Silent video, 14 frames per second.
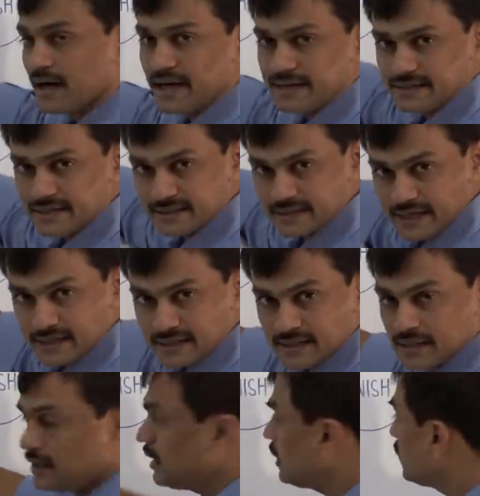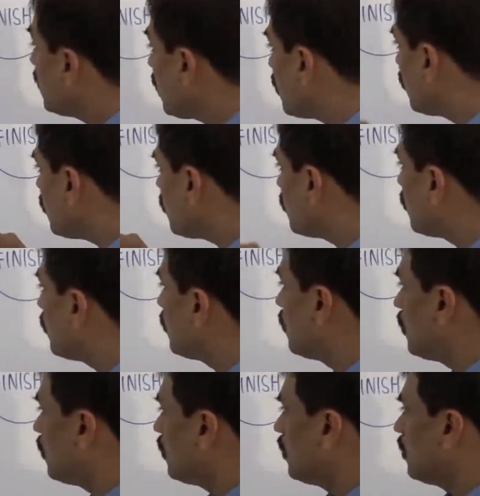i did that now
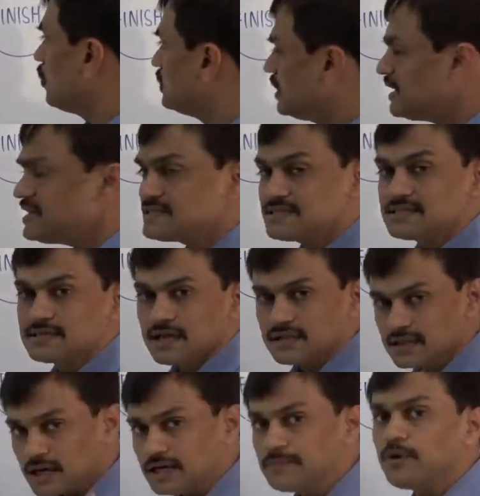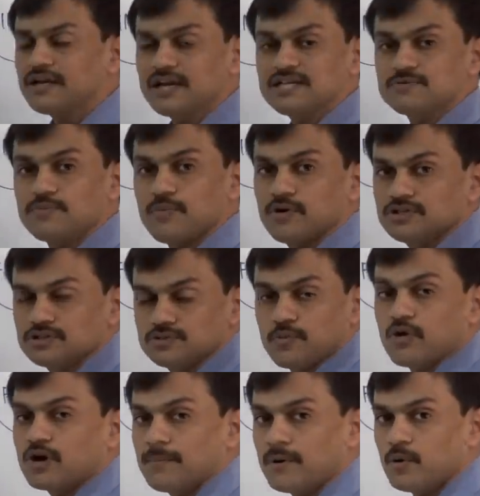there is a third point i sp
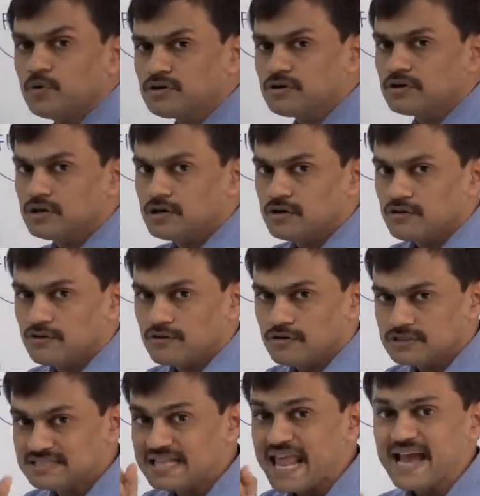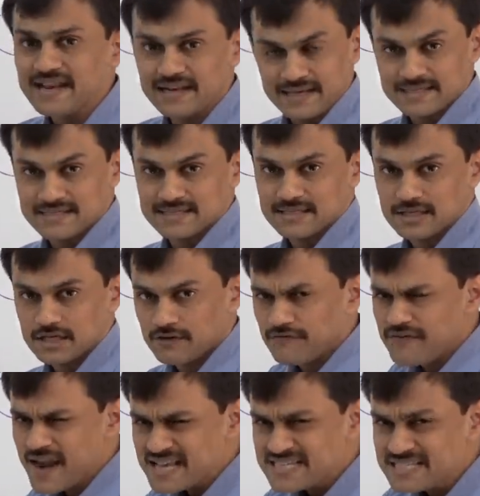spoke about slackness
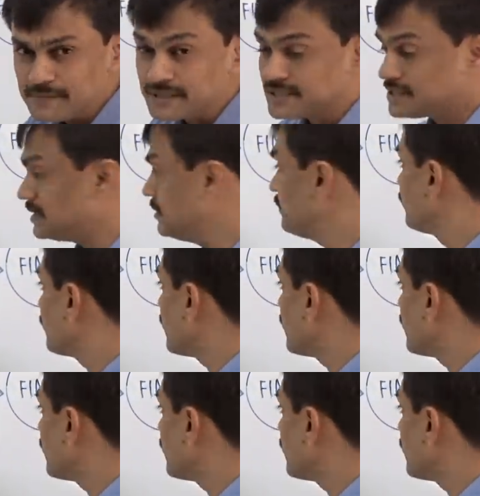flexibility